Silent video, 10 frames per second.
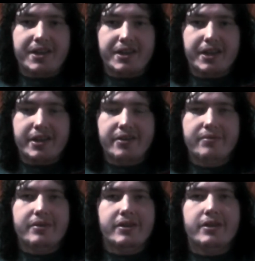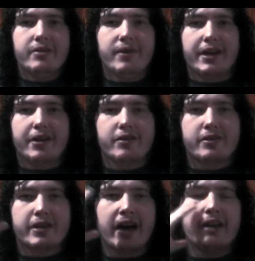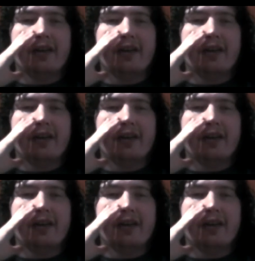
you know? Like, you're kind